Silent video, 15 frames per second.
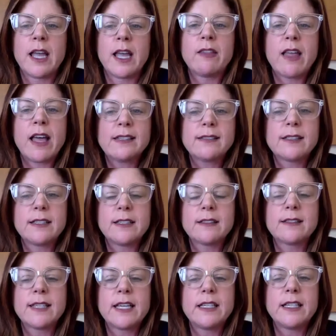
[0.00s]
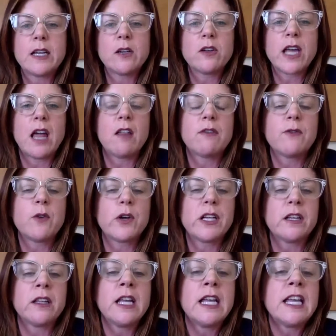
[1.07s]
And lastly, in San Diego,
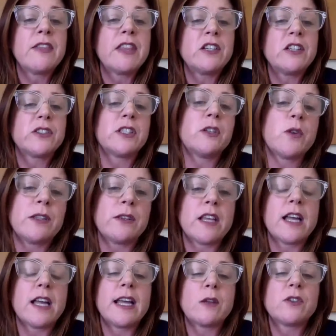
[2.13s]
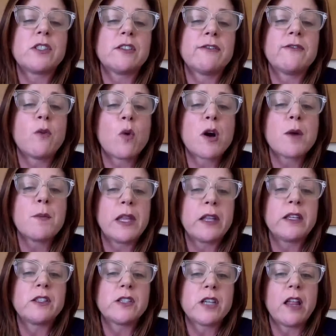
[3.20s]
California, they just announced a $4
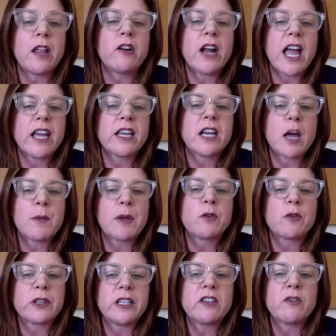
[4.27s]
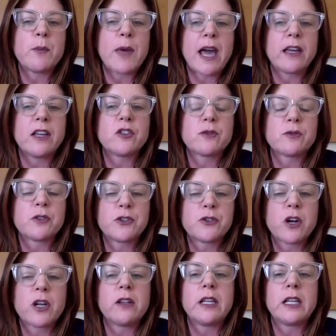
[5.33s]
million economic relief package for
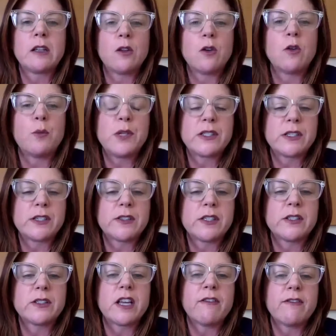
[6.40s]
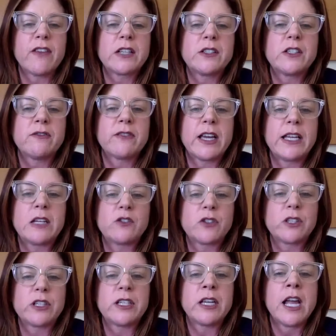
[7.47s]
struggling local businesses affected
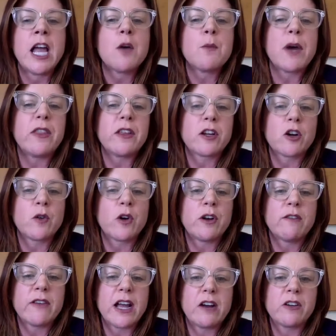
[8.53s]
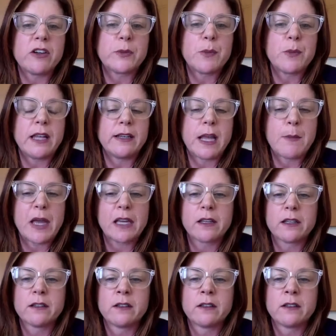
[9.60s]
financially by the coronavirus pandemic.